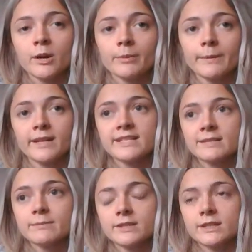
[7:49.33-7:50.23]
pre-made
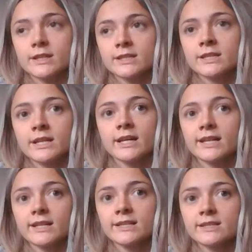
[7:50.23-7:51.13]
assessments is
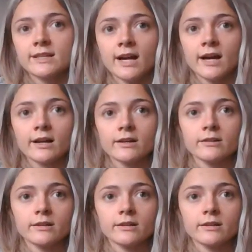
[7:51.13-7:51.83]
it is not